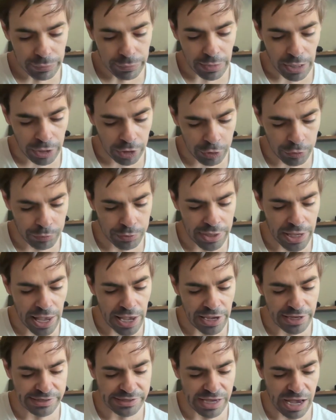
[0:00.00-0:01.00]

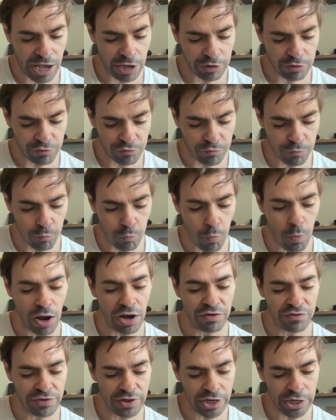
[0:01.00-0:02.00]
create out of
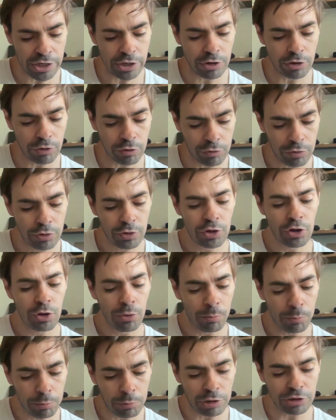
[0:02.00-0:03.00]
one video
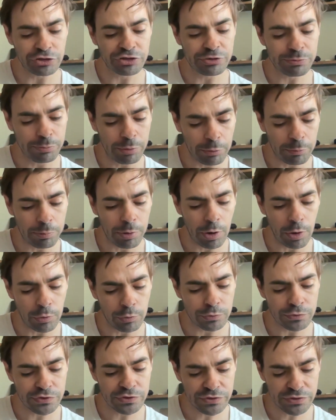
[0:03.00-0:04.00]
multiple
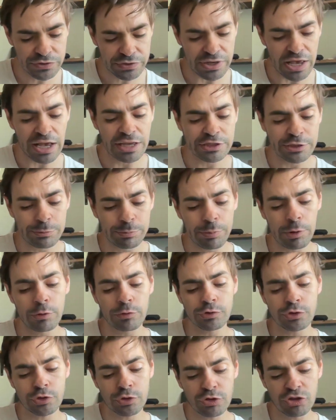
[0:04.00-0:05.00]
posts, as
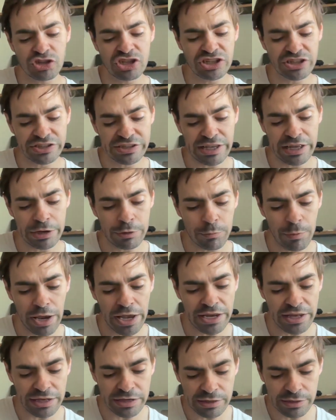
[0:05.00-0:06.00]
opposed to just like
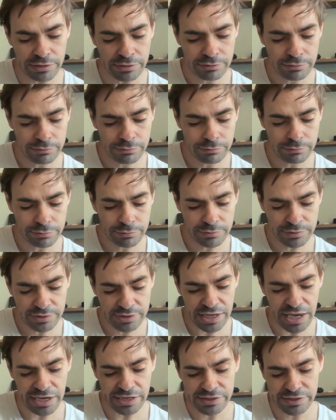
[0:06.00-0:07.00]
writing
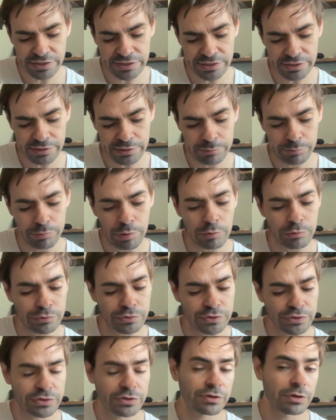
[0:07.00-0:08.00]
text
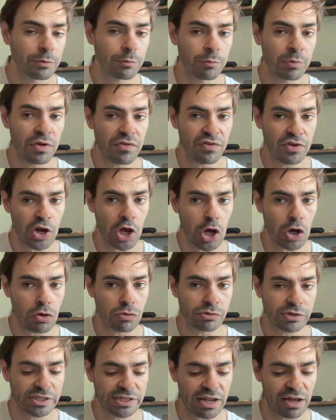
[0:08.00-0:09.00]
posts with no
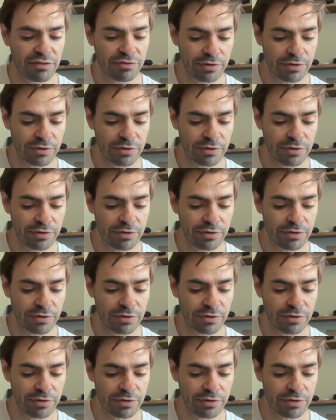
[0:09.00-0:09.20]
stuff.